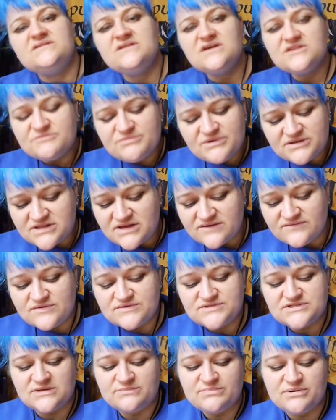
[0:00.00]
Another book they've
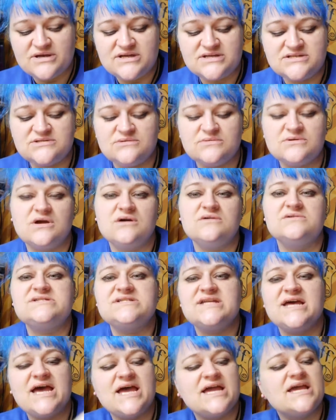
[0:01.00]
also put into a
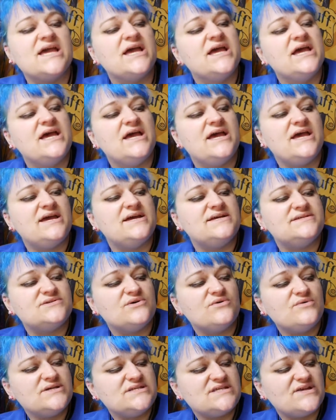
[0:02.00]
Golden Egg
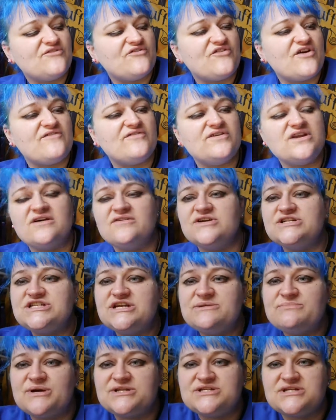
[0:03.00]
is Always and Forever Lara
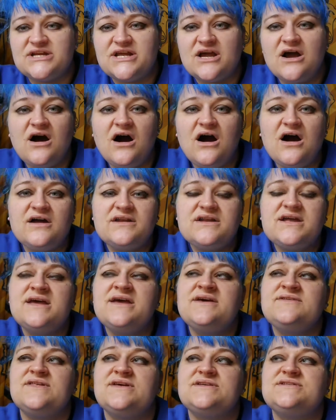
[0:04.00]
Jean by Jenny Hahn.
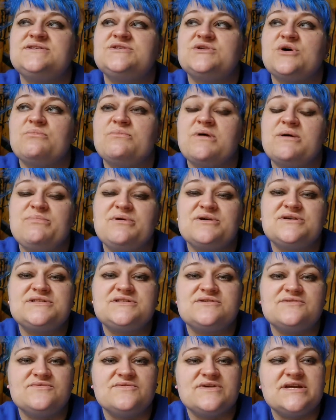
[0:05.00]
This is on my
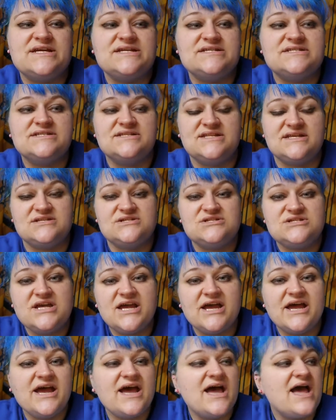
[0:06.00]
books to read this
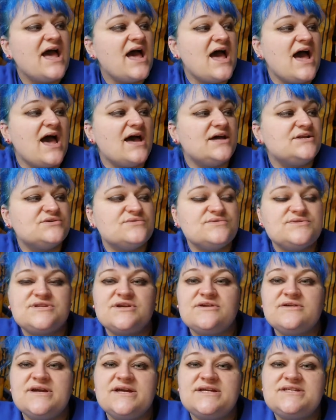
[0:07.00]
year, and
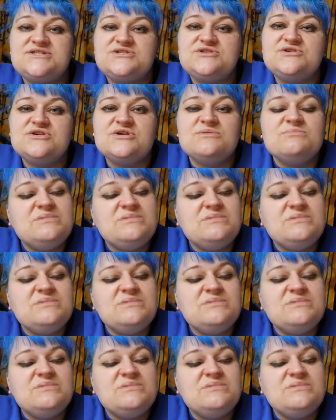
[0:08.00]
also it's to